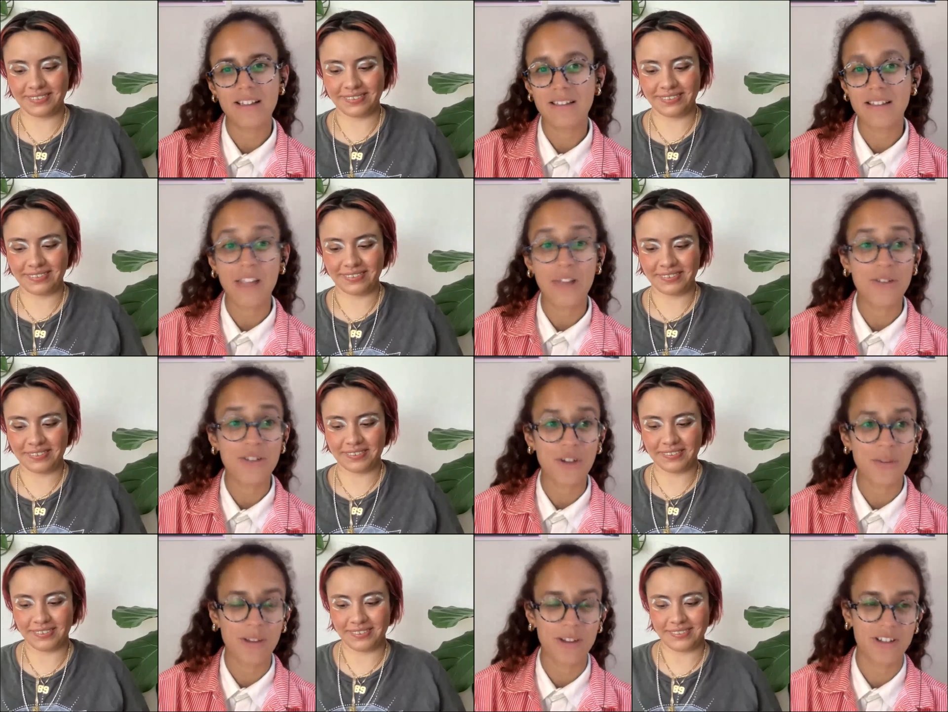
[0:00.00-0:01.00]
Speaker 1: thank you so
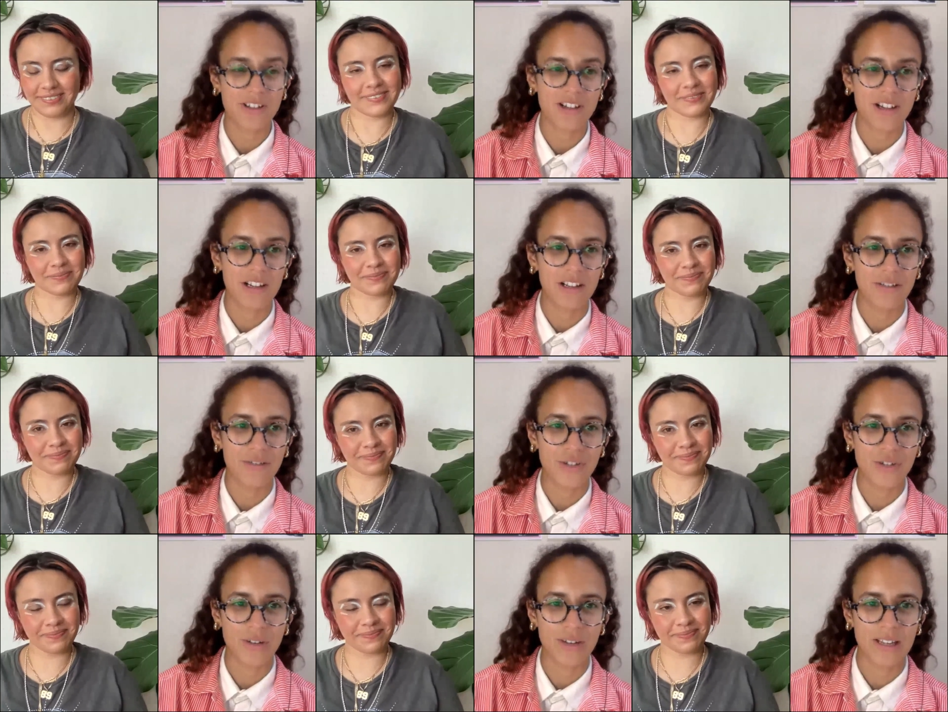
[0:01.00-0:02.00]
much, Karla, for
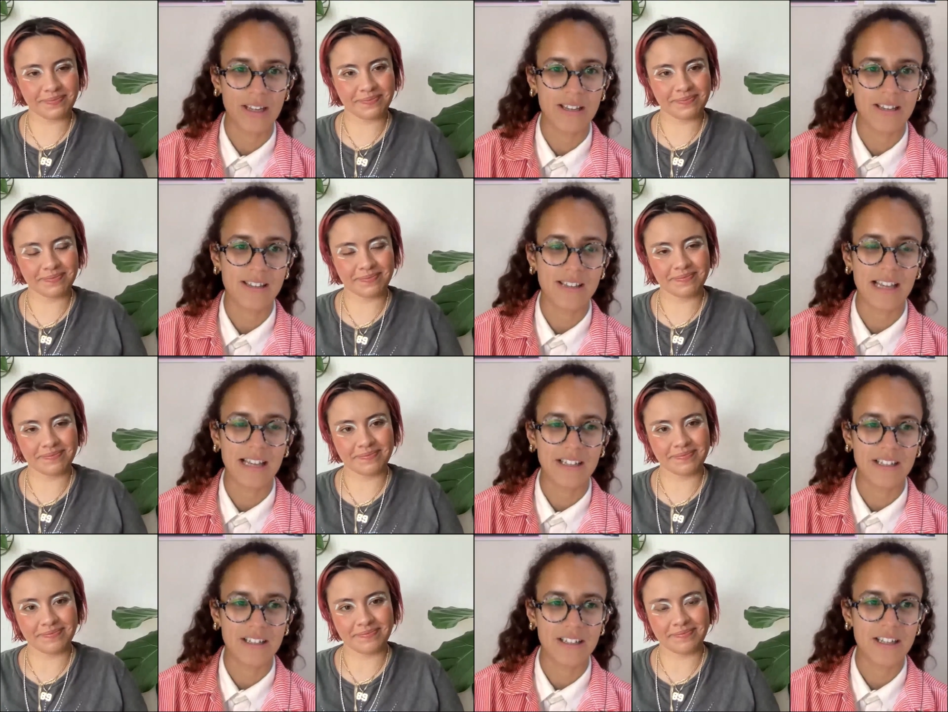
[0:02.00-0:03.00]
joining us
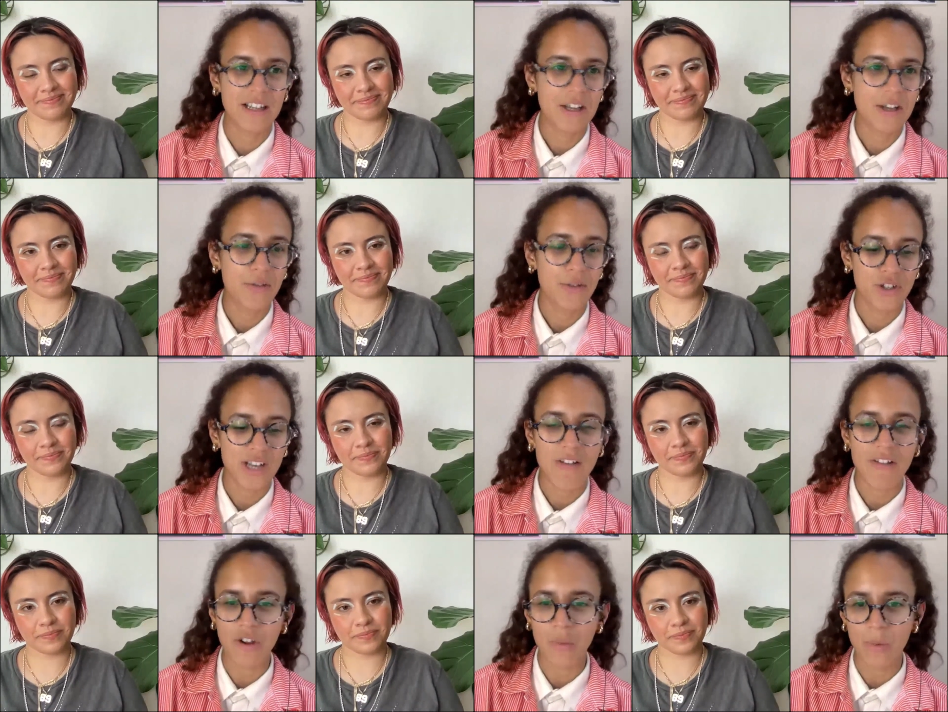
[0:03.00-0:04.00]
and for sharing
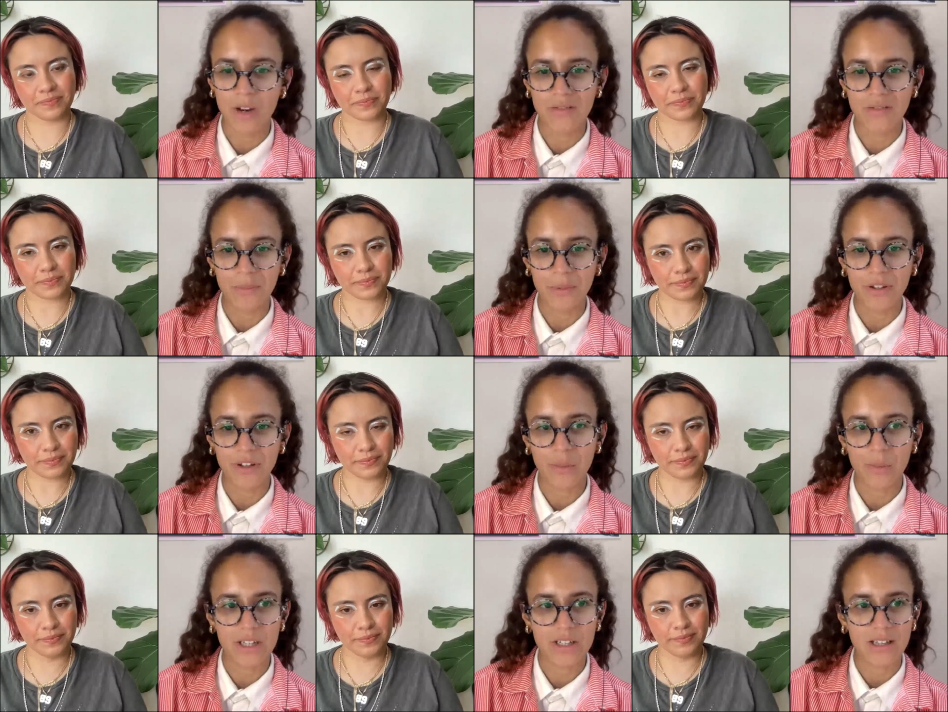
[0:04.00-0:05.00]
your wonderful book,
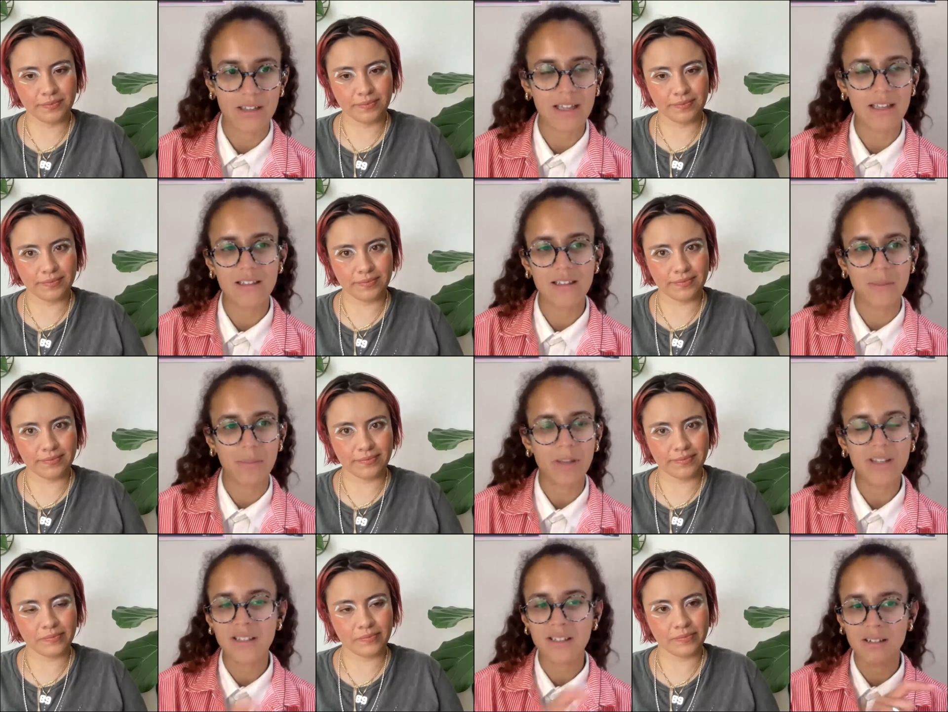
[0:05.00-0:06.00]
which I think there's a
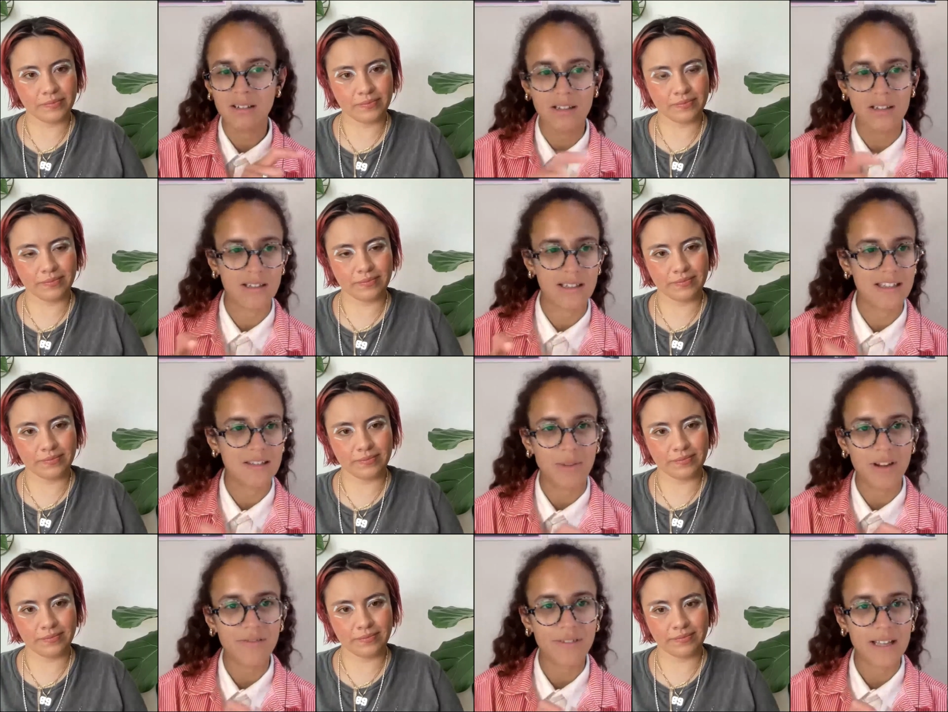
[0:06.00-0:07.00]
button underneath my
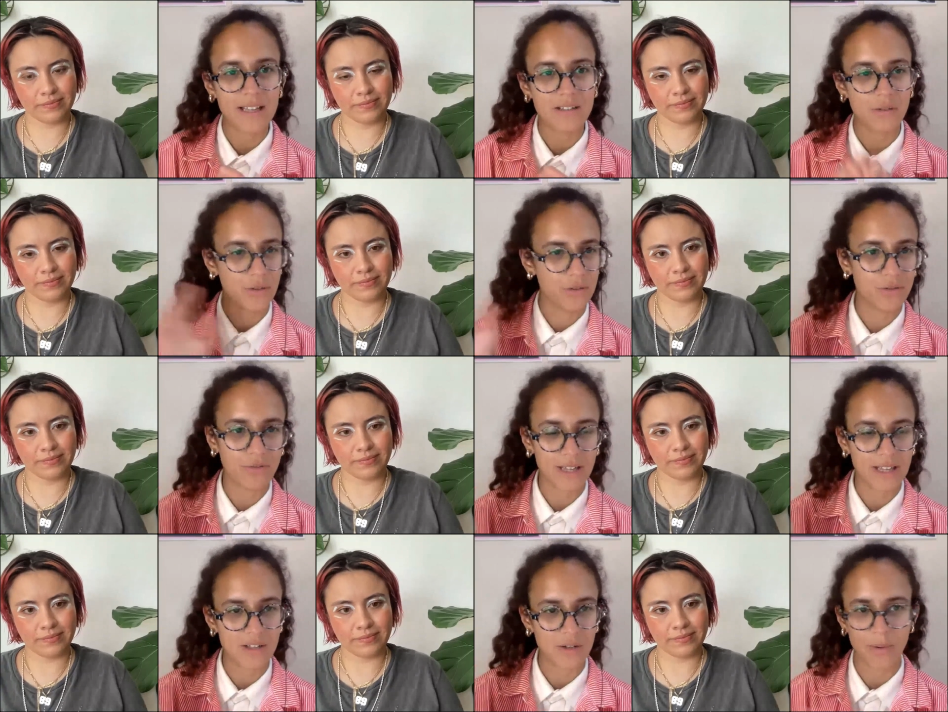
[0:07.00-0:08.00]
face or your face
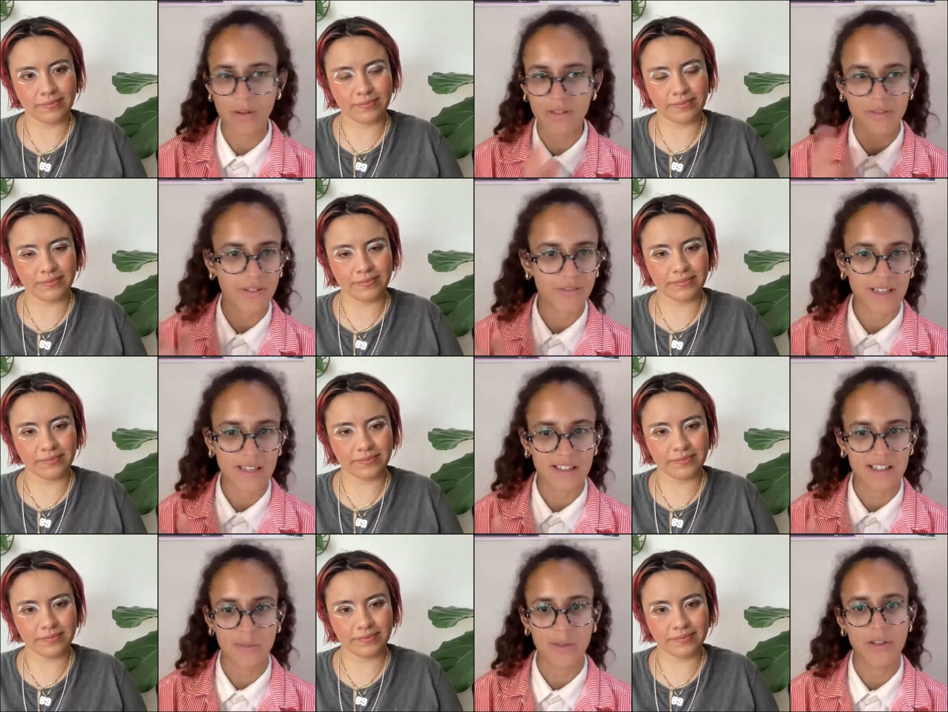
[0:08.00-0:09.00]
or both of our faces
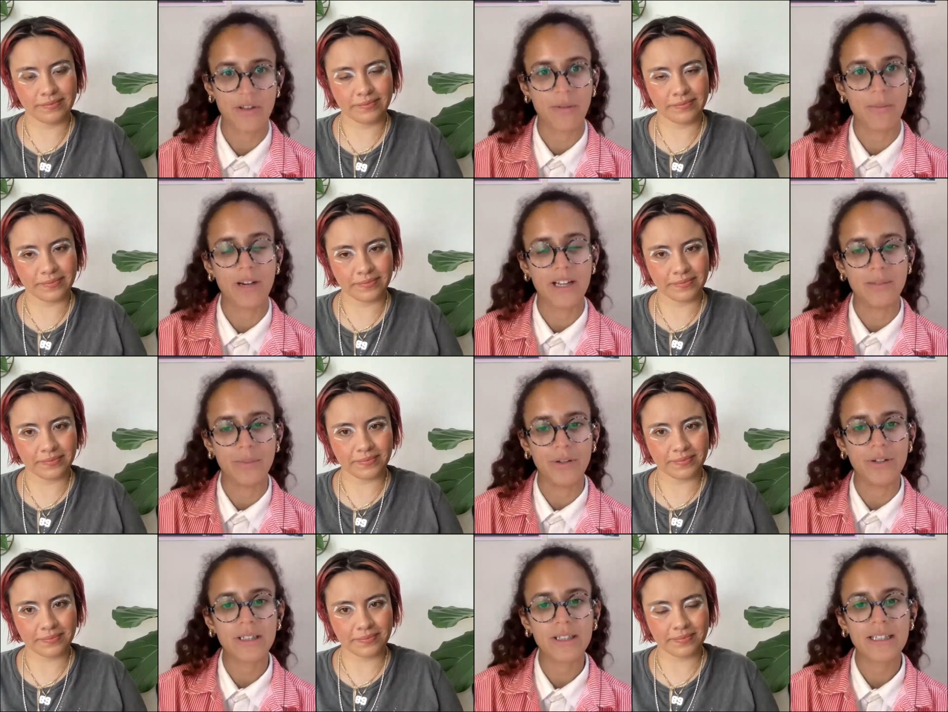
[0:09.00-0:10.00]
where you can buy the
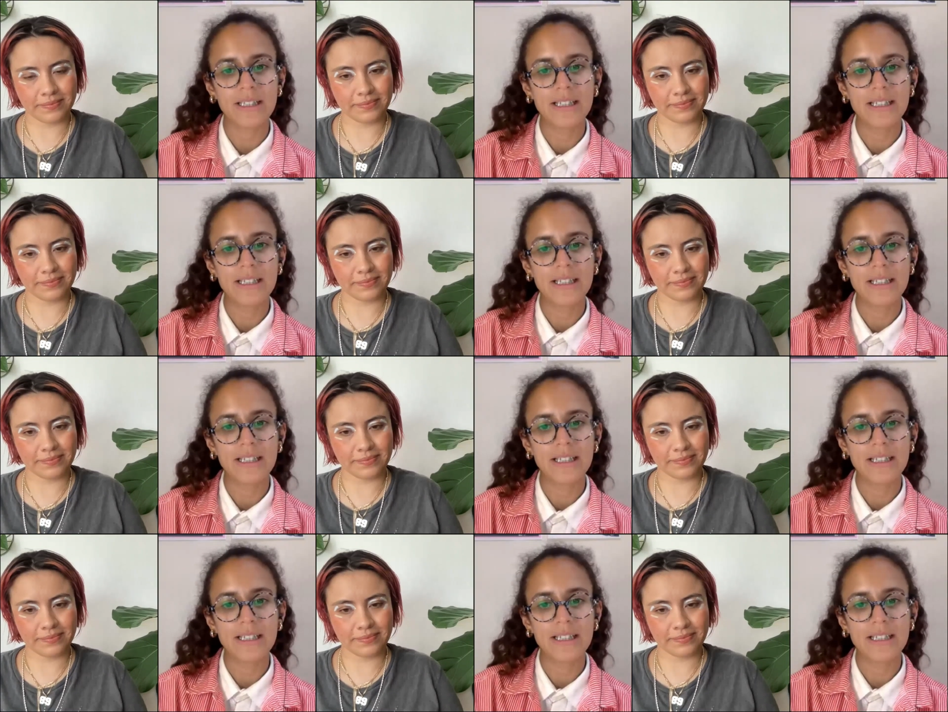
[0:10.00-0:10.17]
book.